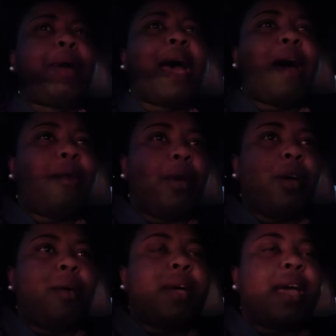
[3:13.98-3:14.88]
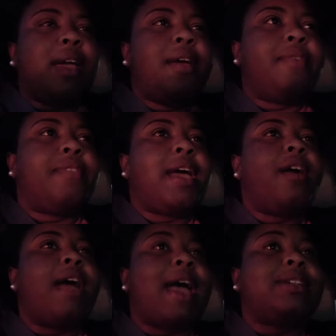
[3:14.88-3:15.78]
Power, okay?
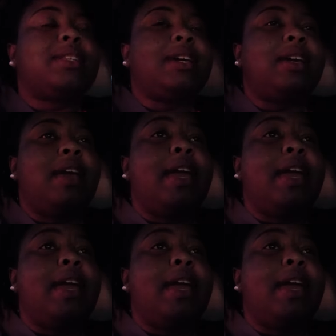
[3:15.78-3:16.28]
They are actually